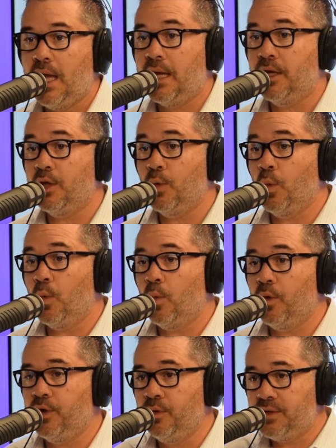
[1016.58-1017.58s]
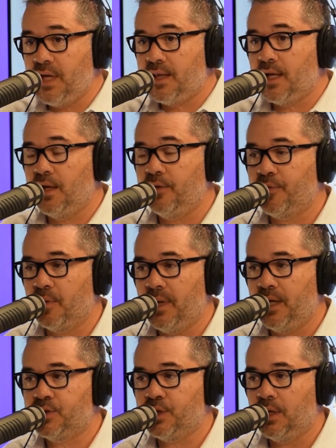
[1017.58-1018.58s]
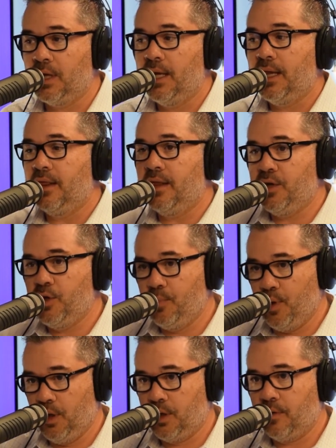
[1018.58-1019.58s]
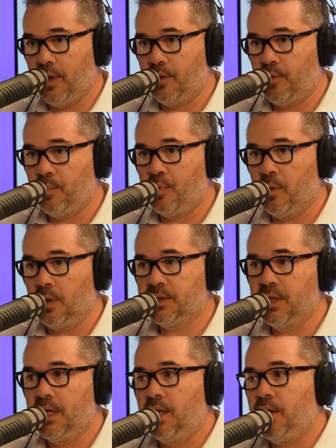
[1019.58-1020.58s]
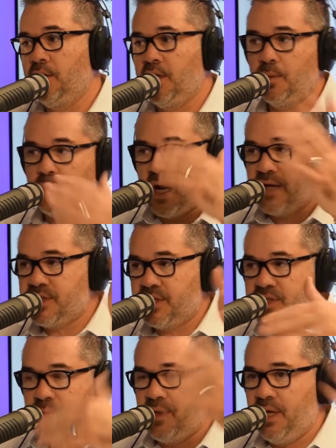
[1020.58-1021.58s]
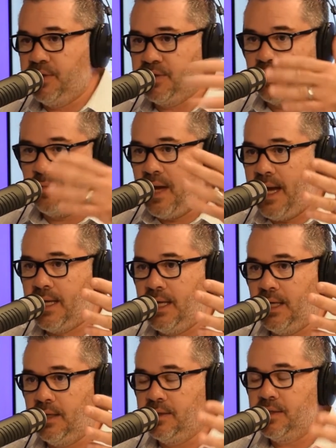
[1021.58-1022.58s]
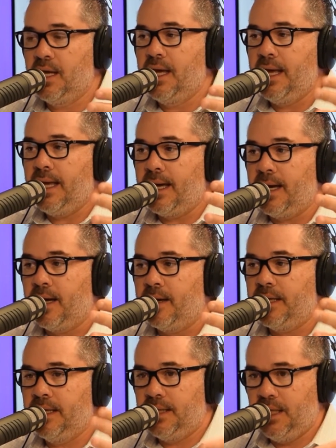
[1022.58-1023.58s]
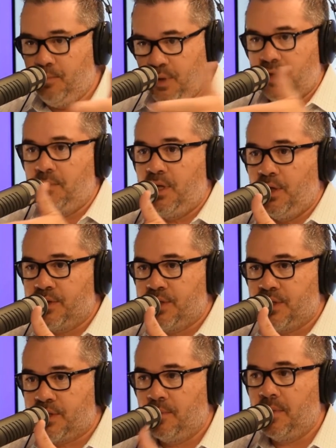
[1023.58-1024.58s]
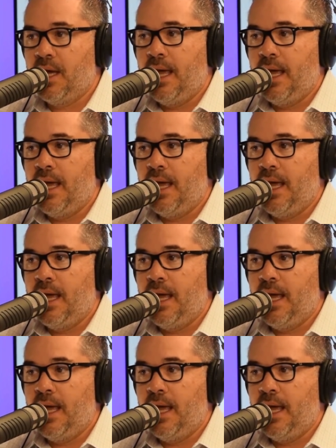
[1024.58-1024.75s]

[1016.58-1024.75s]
And you take that information, then you pull a credit report. You need to process some things on the back end, input them into your system,